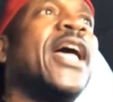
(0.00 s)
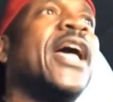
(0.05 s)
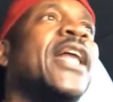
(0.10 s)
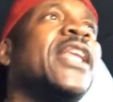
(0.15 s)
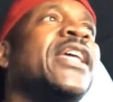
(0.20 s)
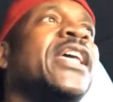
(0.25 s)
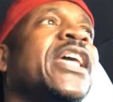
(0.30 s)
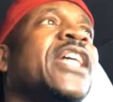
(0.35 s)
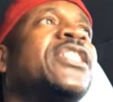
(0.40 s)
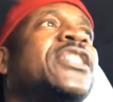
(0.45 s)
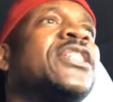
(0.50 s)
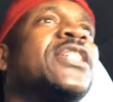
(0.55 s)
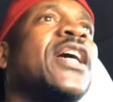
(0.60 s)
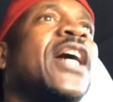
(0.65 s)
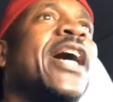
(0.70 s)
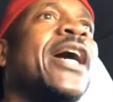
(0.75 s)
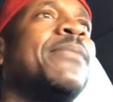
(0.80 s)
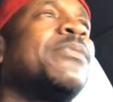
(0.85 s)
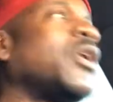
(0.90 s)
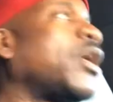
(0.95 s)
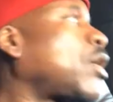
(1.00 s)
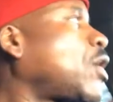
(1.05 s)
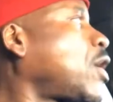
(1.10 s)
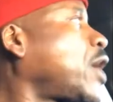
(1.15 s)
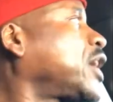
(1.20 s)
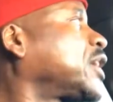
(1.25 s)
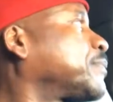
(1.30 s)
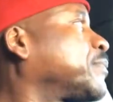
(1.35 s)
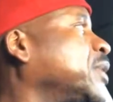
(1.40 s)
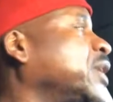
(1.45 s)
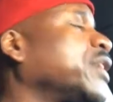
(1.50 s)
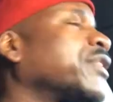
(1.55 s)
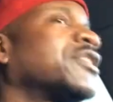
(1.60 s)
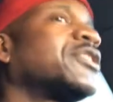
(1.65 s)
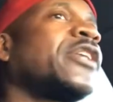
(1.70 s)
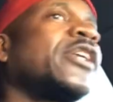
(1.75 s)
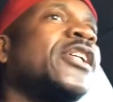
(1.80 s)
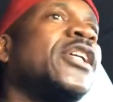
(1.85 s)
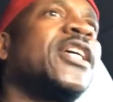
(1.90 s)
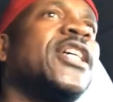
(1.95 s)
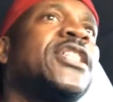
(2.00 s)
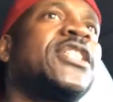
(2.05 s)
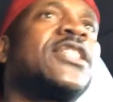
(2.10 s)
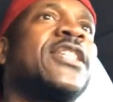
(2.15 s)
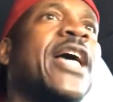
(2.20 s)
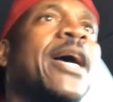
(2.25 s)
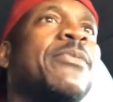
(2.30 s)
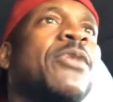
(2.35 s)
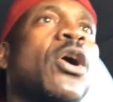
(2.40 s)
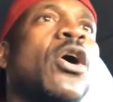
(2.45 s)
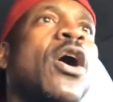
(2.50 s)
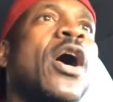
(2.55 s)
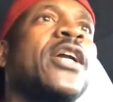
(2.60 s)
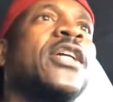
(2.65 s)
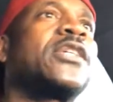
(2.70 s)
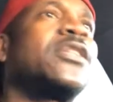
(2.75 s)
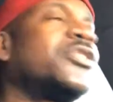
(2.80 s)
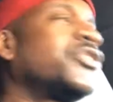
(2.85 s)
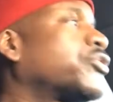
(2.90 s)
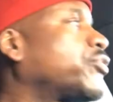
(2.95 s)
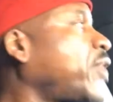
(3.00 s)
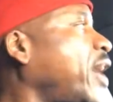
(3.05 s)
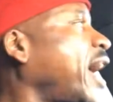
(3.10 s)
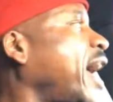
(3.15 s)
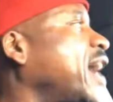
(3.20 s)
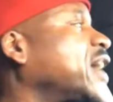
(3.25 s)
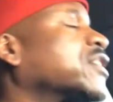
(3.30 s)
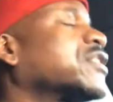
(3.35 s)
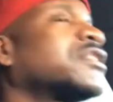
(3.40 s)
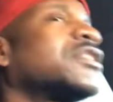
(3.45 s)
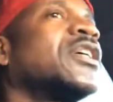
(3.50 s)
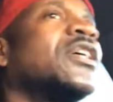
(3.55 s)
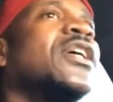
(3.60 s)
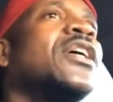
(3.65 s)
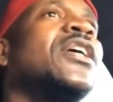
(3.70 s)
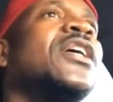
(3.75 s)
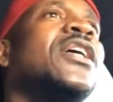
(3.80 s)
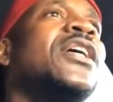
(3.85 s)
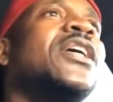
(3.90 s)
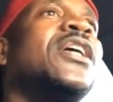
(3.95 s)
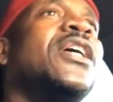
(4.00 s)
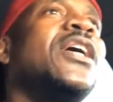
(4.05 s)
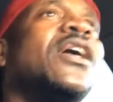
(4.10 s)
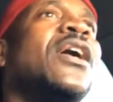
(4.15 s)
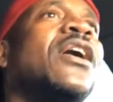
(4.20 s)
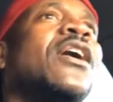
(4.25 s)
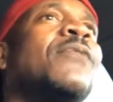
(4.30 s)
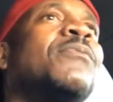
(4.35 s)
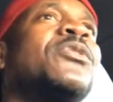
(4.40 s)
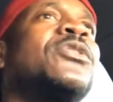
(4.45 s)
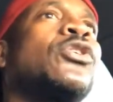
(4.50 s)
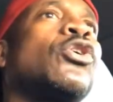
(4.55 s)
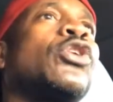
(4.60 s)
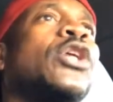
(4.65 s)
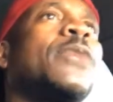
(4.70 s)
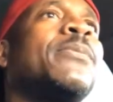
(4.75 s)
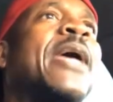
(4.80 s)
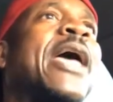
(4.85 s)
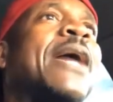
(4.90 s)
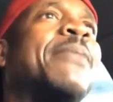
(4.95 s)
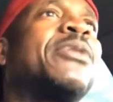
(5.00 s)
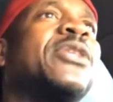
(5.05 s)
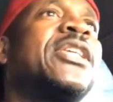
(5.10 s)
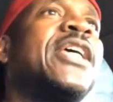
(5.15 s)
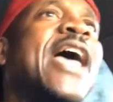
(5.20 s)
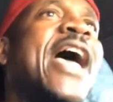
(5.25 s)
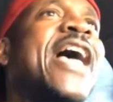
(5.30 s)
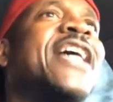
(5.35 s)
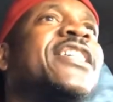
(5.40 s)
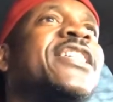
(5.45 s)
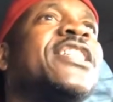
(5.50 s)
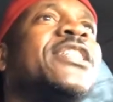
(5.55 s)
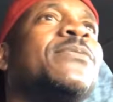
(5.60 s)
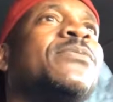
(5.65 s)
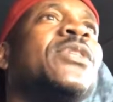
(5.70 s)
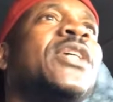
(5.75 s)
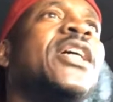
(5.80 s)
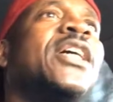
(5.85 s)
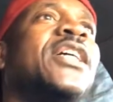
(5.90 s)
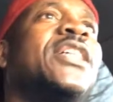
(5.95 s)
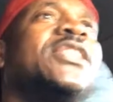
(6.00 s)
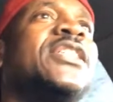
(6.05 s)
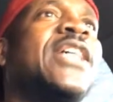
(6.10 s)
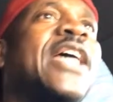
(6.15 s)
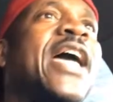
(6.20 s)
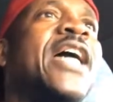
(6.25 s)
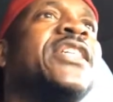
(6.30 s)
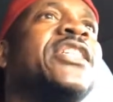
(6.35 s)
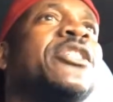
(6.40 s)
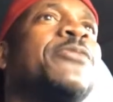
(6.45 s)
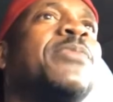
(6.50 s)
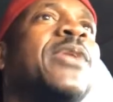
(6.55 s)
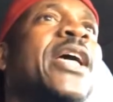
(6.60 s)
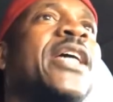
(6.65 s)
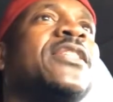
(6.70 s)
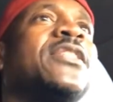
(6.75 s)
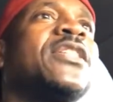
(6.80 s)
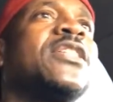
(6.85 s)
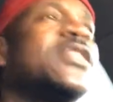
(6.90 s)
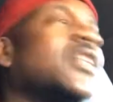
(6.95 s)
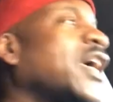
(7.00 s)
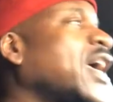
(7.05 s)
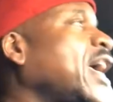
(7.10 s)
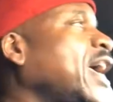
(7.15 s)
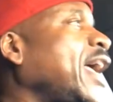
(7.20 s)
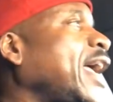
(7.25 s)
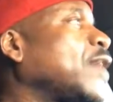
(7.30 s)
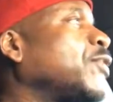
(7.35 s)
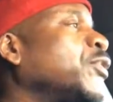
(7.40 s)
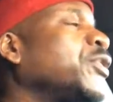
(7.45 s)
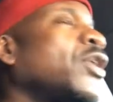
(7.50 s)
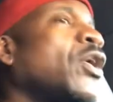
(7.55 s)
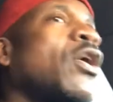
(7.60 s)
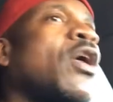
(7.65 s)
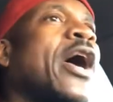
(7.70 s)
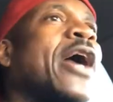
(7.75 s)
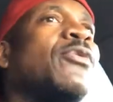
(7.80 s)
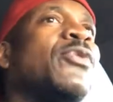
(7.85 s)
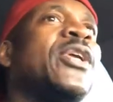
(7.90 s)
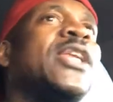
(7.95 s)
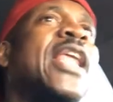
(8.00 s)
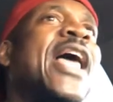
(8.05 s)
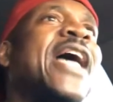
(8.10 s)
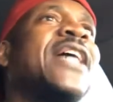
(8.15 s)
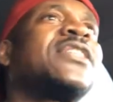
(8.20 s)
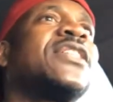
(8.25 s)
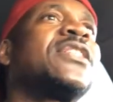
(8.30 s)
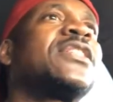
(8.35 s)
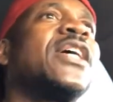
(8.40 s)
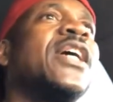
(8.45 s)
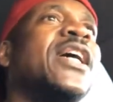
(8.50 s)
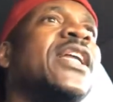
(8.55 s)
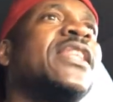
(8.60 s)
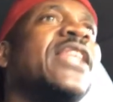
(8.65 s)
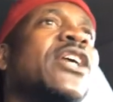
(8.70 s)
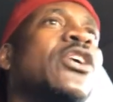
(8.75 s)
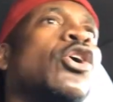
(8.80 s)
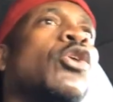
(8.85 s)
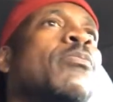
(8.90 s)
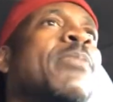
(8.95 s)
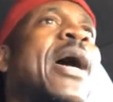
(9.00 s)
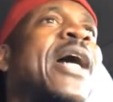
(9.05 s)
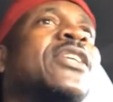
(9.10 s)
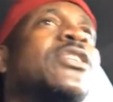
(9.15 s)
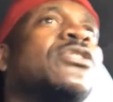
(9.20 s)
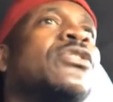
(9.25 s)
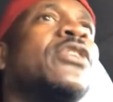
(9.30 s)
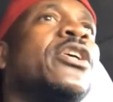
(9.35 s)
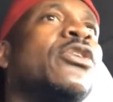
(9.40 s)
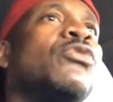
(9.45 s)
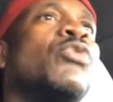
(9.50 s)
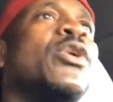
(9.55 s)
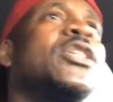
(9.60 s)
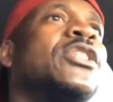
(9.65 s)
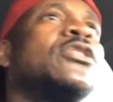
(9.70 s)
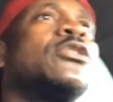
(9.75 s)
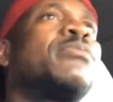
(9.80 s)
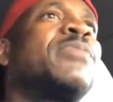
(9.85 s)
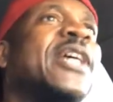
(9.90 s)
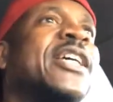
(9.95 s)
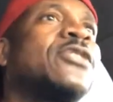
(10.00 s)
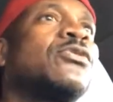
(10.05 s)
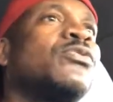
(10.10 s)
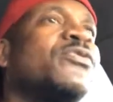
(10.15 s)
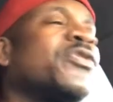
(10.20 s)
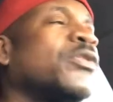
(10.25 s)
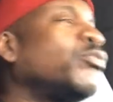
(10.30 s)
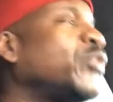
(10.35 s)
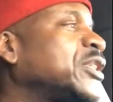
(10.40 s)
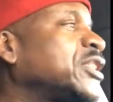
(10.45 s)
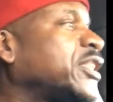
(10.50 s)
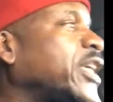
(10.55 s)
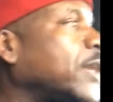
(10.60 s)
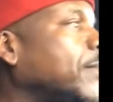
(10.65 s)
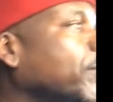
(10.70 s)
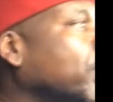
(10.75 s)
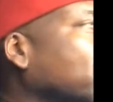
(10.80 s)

And each time the heart beats, each time the heart contracts, sodium and potassium changes places. And when the heart relaxes, they go back to the original place from which they